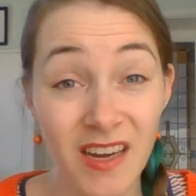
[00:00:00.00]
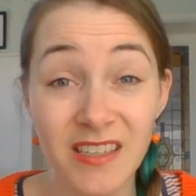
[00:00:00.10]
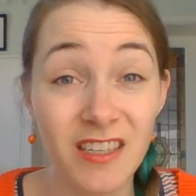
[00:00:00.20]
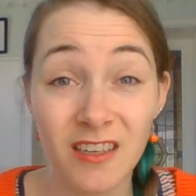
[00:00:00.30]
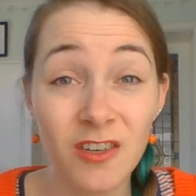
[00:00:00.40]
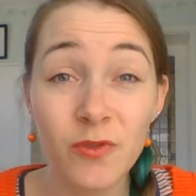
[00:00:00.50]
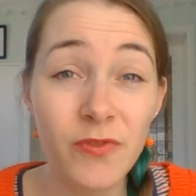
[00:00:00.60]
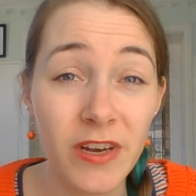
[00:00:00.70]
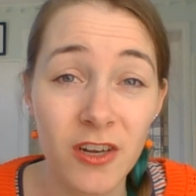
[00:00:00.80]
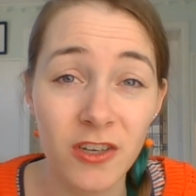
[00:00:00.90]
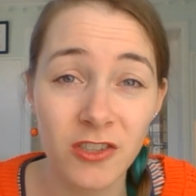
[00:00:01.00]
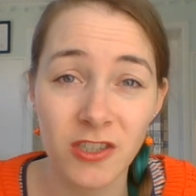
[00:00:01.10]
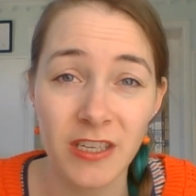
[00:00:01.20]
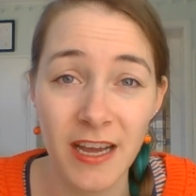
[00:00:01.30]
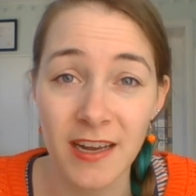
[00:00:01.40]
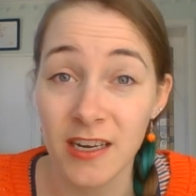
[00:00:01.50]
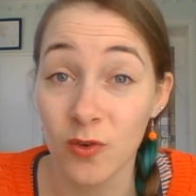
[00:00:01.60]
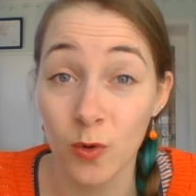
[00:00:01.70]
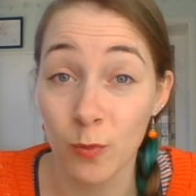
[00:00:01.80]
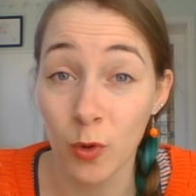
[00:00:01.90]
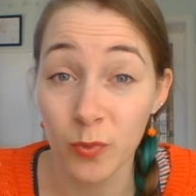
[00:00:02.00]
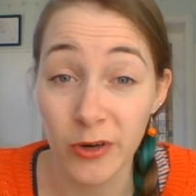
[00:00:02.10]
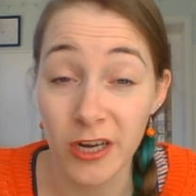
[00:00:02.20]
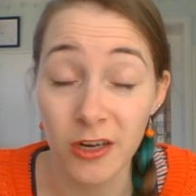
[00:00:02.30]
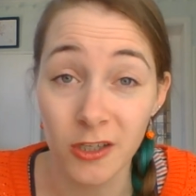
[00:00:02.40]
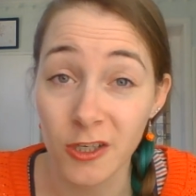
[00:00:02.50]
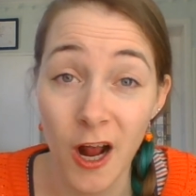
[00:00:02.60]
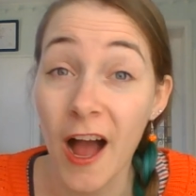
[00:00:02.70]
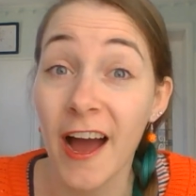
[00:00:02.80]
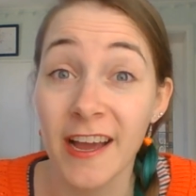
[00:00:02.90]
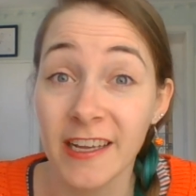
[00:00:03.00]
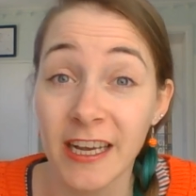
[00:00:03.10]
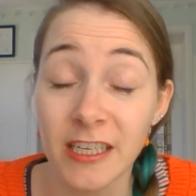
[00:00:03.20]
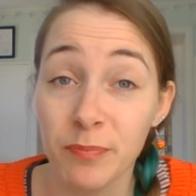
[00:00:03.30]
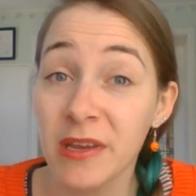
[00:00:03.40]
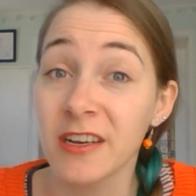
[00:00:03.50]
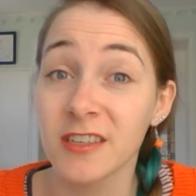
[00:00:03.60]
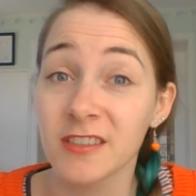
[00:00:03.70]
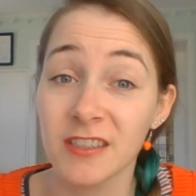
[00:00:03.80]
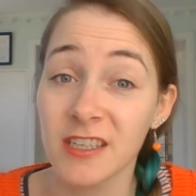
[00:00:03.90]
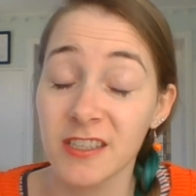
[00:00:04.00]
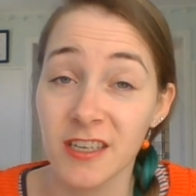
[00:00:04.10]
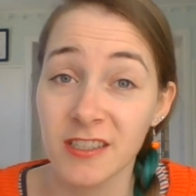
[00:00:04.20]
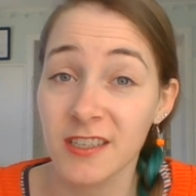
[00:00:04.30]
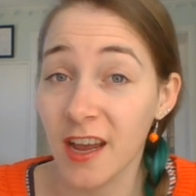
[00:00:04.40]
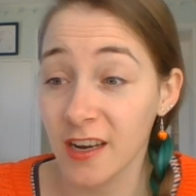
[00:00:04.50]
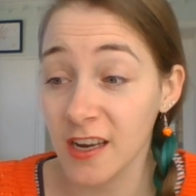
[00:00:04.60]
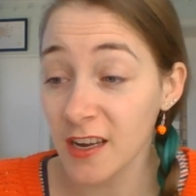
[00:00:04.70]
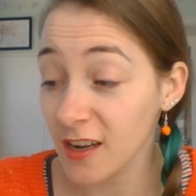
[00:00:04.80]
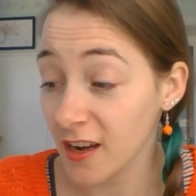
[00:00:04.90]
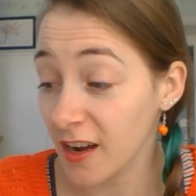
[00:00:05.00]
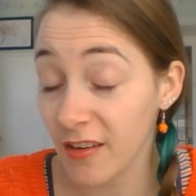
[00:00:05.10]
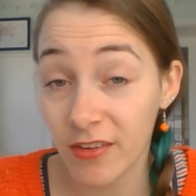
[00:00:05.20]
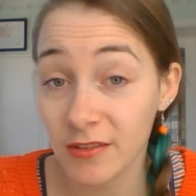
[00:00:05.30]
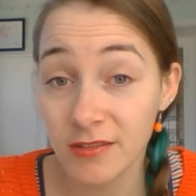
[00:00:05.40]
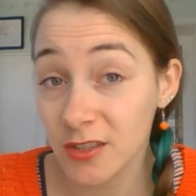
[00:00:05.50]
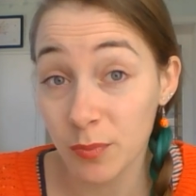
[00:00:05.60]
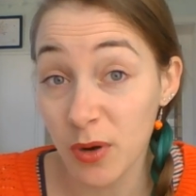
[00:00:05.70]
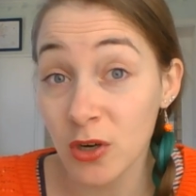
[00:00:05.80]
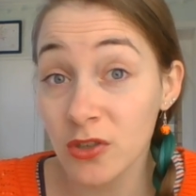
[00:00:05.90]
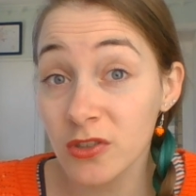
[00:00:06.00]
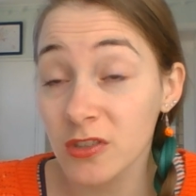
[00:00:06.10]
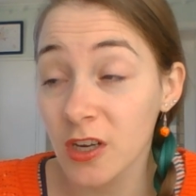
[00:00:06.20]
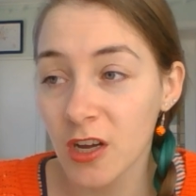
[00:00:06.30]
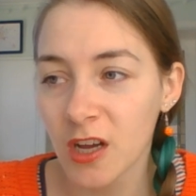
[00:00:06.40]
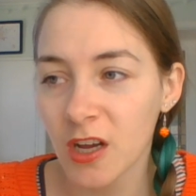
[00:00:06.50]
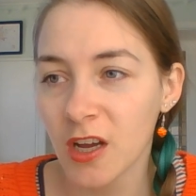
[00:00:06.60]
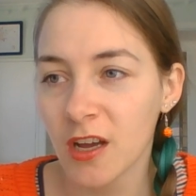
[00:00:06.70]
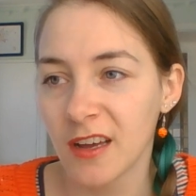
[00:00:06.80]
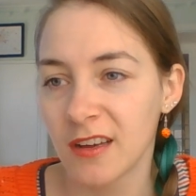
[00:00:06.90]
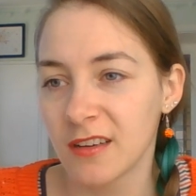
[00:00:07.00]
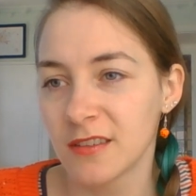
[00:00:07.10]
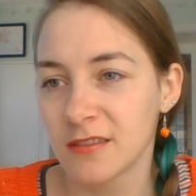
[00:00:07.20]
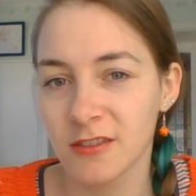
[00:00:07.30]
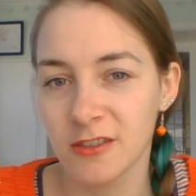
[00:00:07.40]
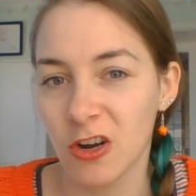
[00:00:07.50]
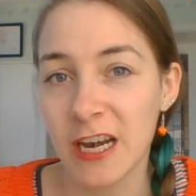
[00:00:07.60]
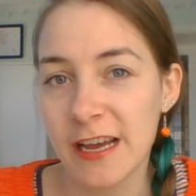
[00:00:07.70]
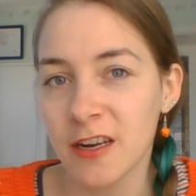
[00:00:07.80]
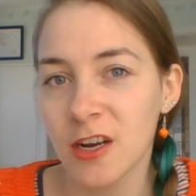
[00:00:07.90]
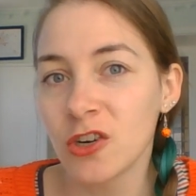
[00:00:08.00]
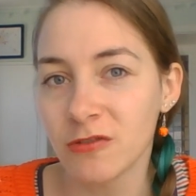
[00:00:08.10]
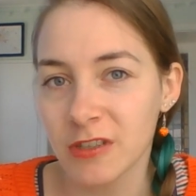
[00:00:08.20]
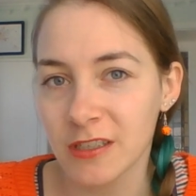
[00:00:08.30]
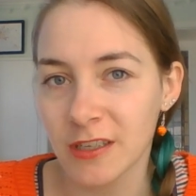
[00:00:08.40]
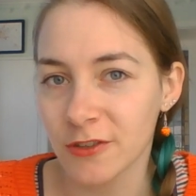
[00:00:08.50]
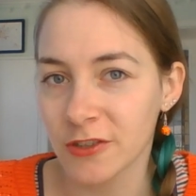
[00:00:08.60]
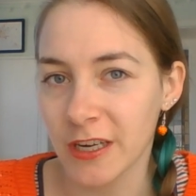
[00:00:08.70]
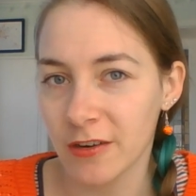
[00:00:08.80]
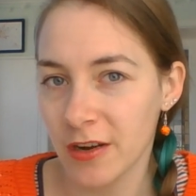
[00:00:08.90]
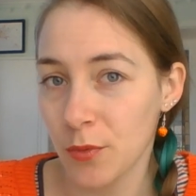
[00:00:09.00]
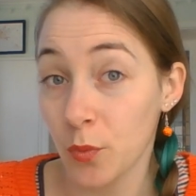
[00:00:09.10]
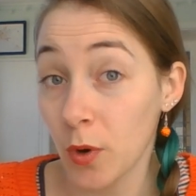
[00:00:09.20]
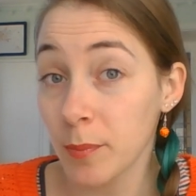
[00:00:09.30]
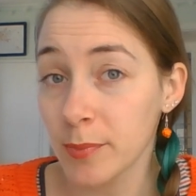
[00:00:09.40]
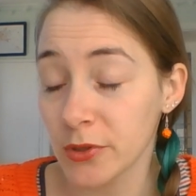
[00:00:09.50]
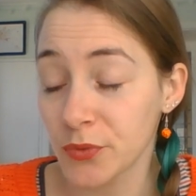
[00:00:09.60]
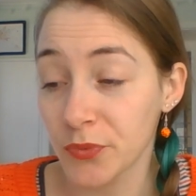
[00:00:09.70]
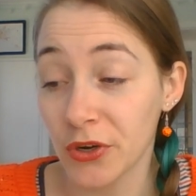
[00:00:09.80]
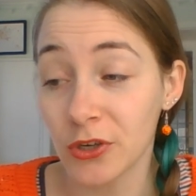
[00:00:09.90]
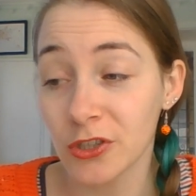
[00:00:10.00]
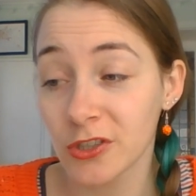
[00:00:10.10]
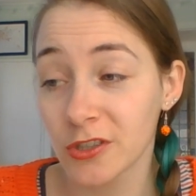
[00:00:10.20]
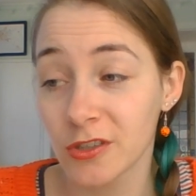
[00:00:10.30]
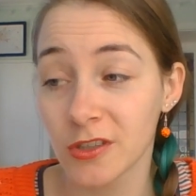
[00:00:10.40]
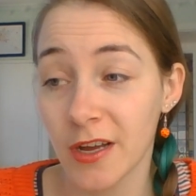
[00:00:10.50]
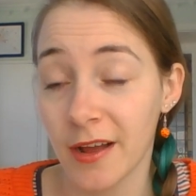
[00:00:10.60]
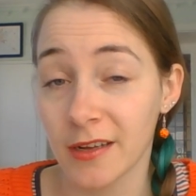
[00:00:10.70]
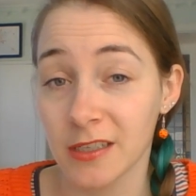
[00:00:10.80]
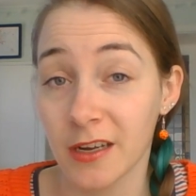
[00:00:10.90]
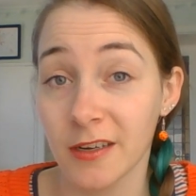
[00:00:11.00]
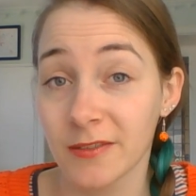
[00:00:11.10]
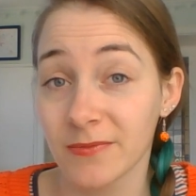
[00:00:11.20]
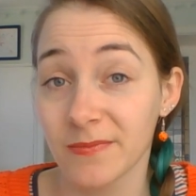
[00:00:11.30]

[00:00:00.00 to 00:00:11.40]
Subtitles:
There are no videos on that in normal brioche, I guess, because it's his technique, I suppose. So let alone that they're there in One Pass Brioche. I was like,